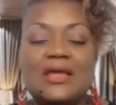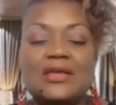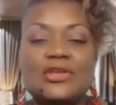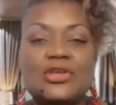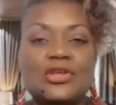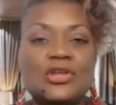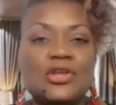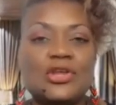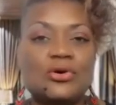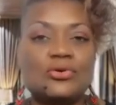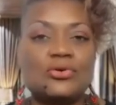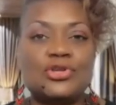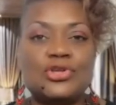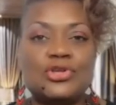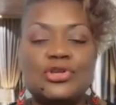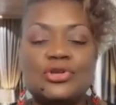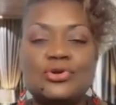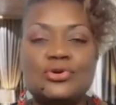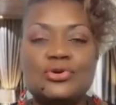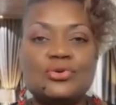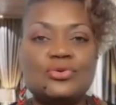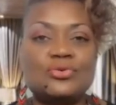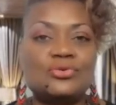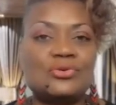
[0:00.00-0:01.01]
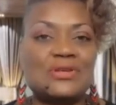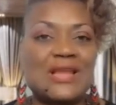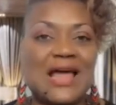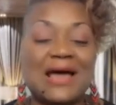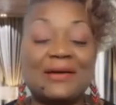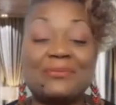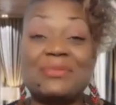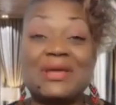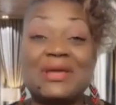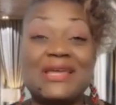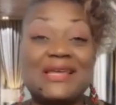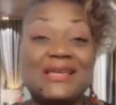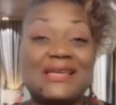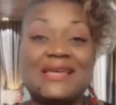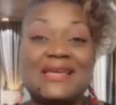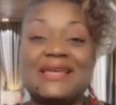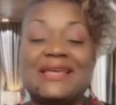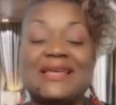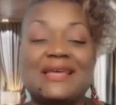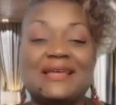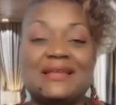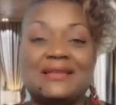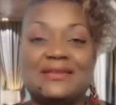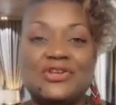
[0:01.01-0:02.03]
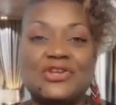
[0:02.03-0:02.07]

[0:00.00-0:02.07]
you not making it.